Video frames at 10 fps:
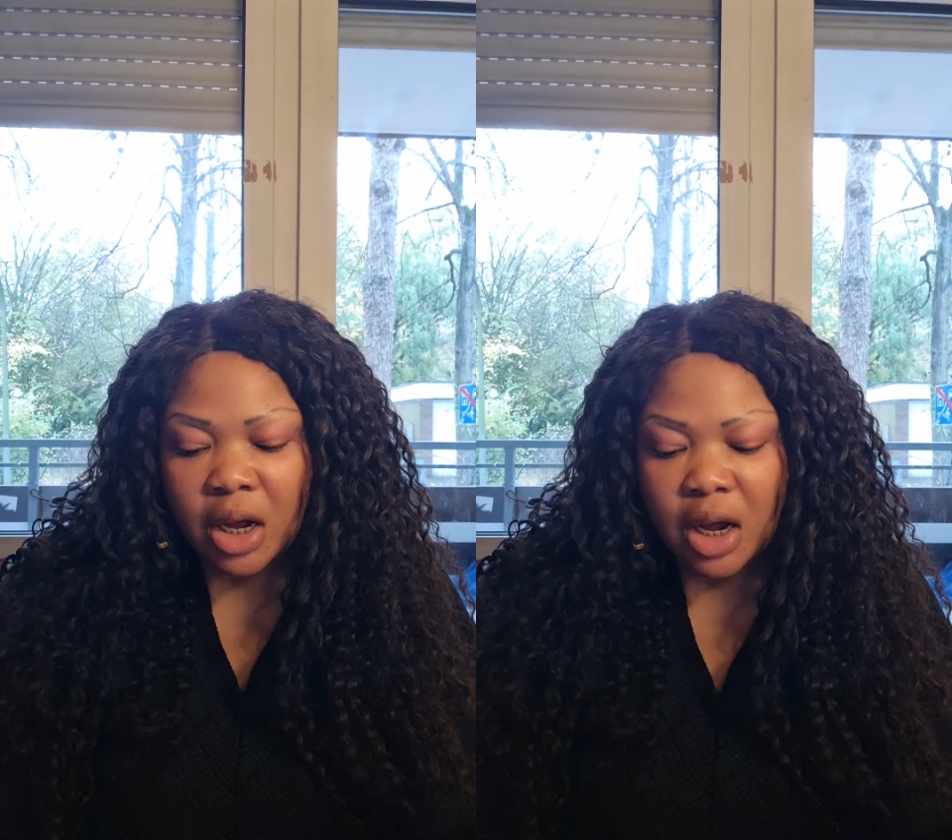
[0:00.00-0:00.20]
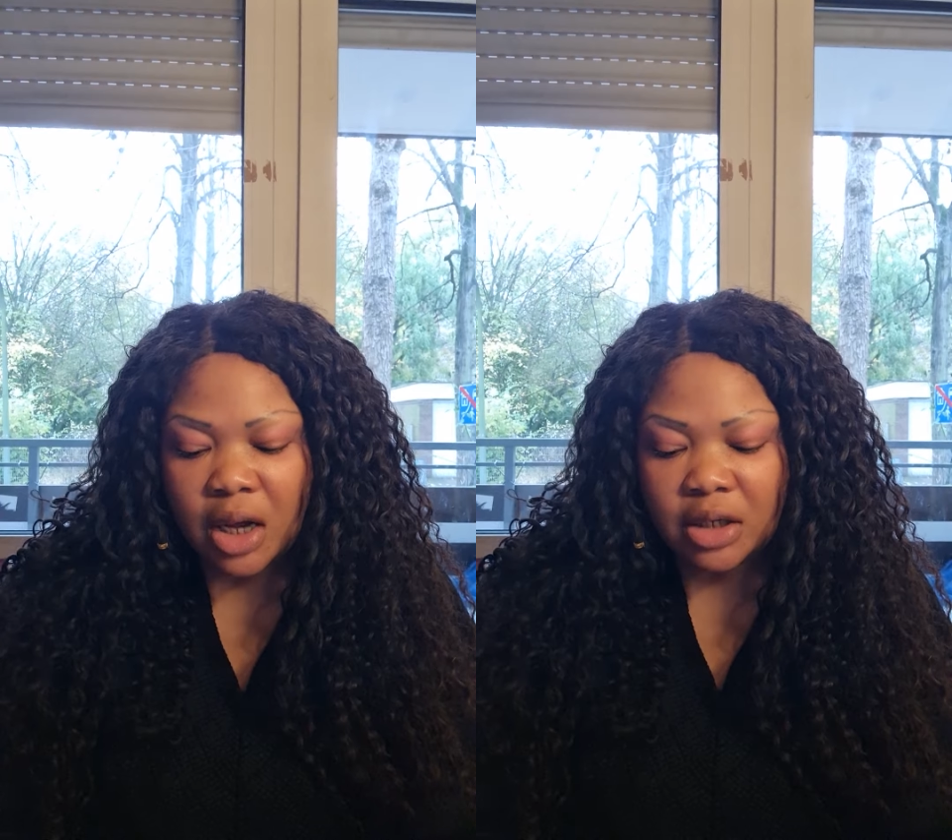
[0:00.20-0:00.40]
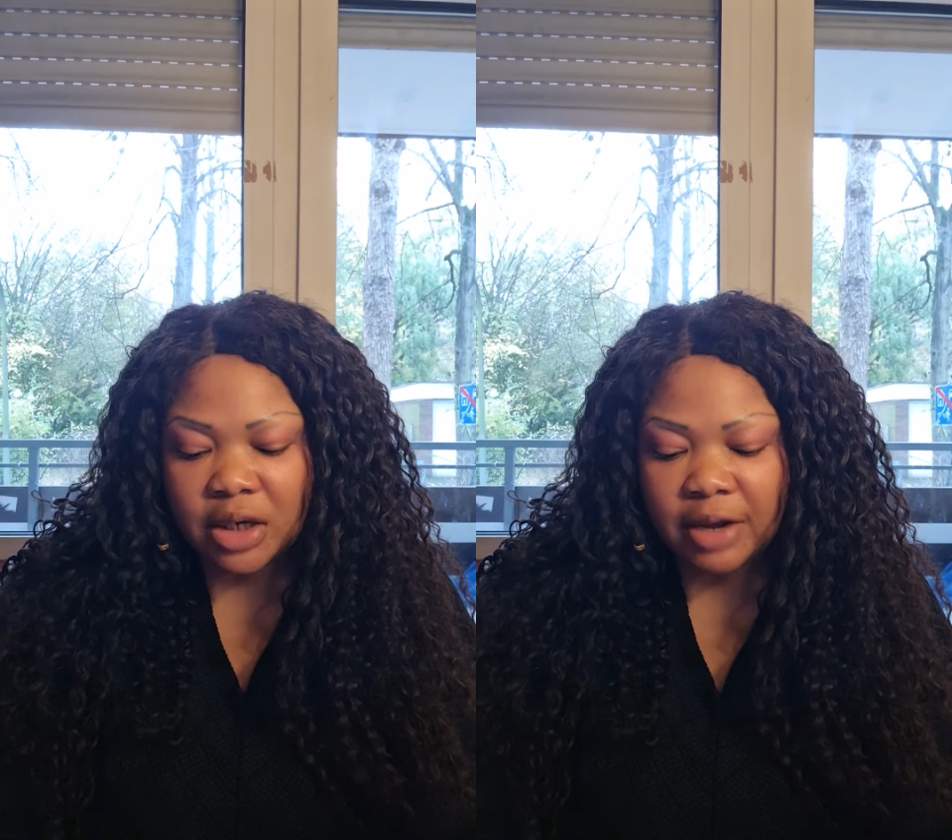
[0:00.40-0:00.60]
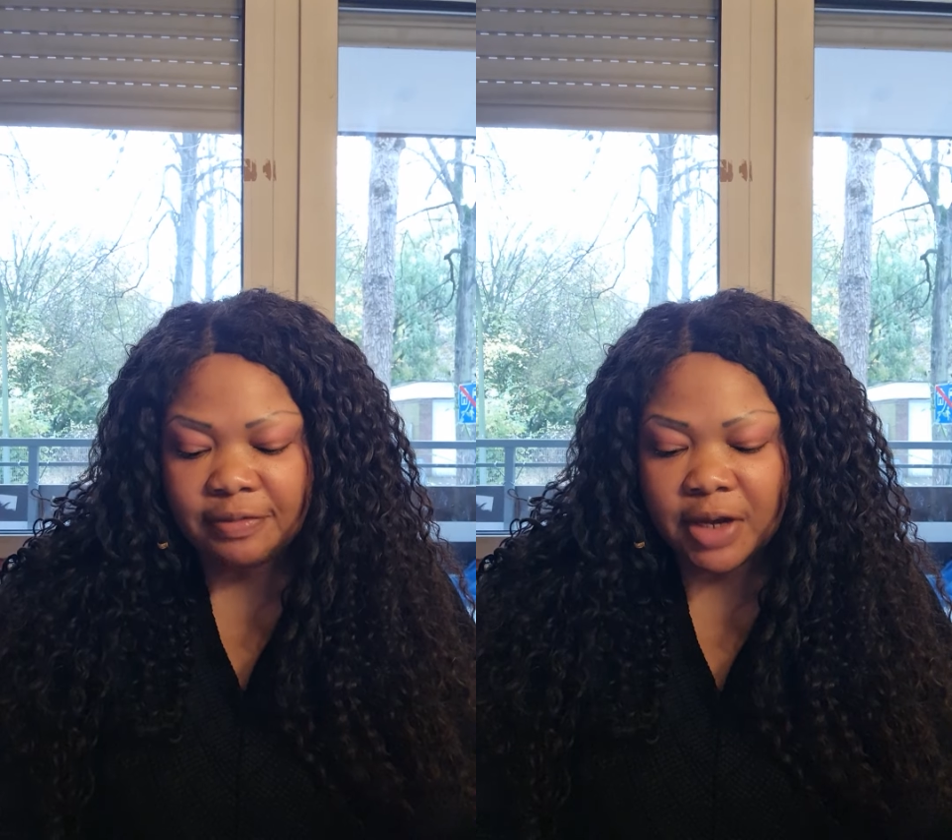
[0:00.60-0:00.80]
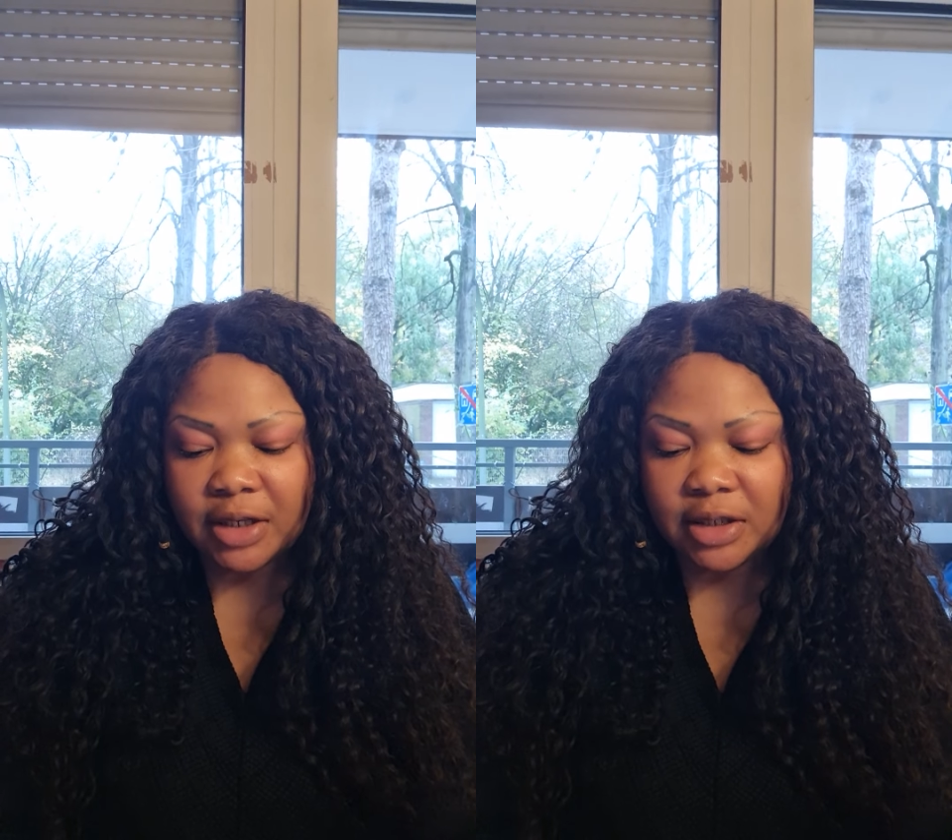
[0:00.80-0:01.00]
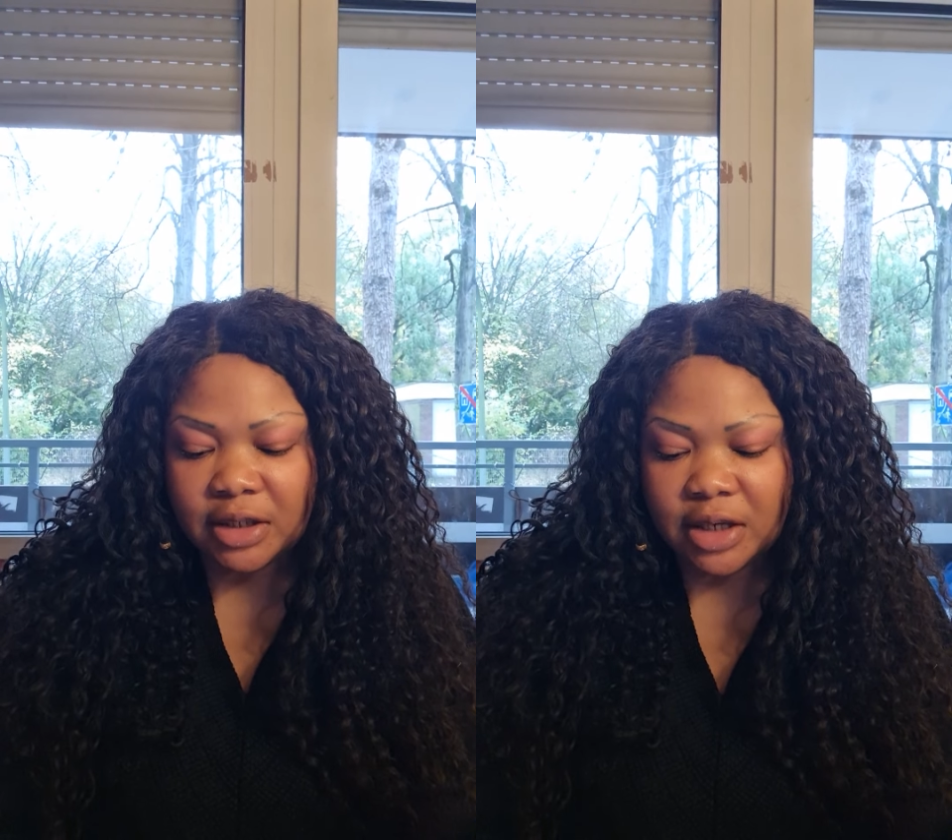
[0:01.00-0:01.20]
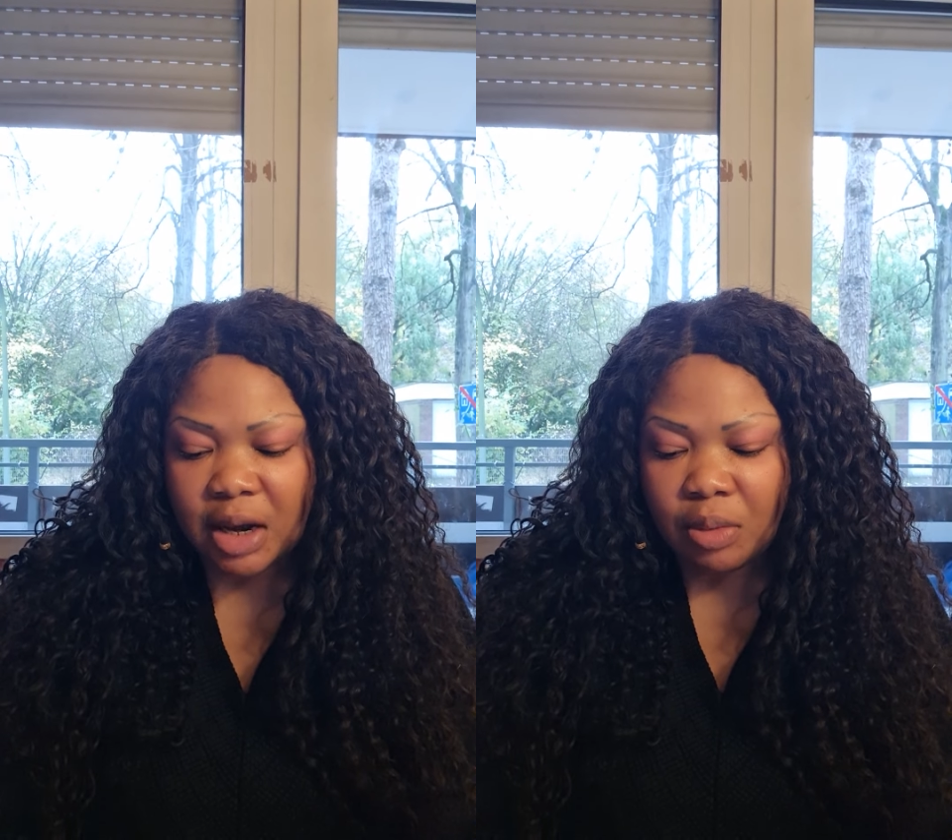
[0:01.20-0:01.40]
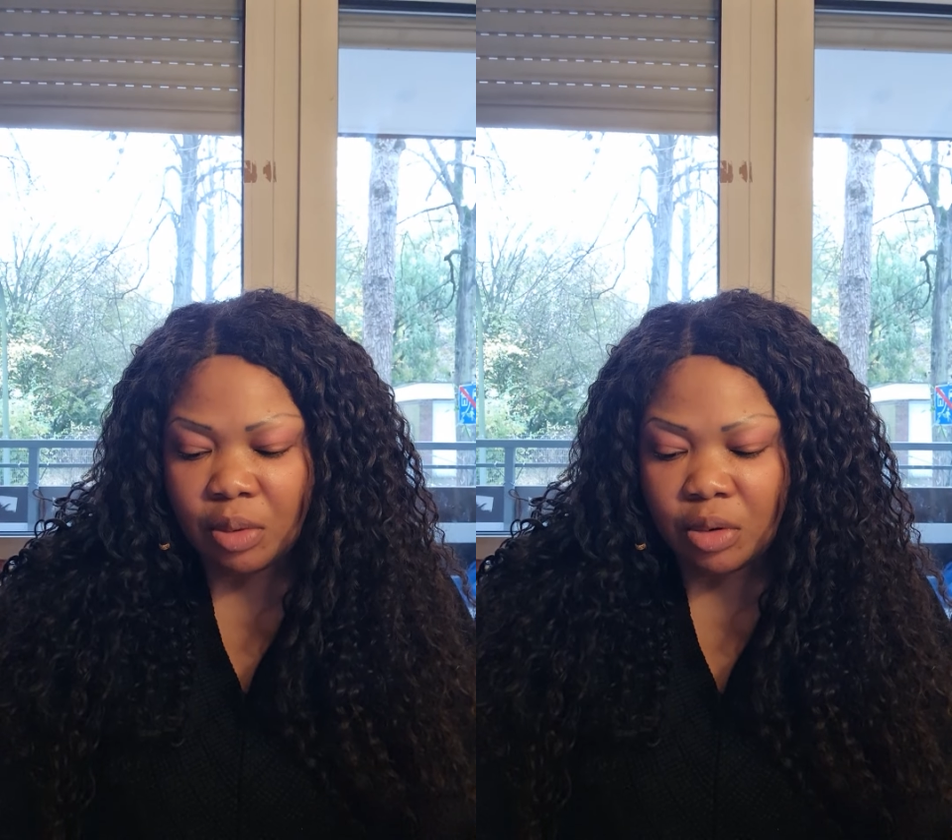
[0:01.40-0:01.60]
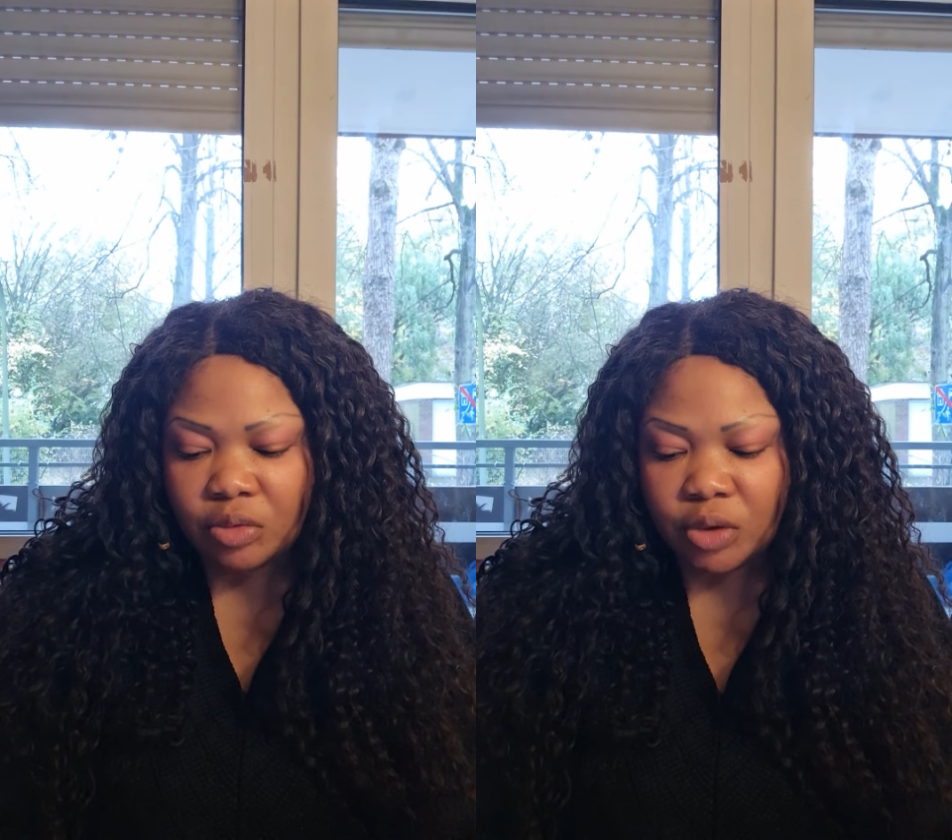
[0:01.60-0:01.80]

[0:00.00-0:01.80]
And after the award,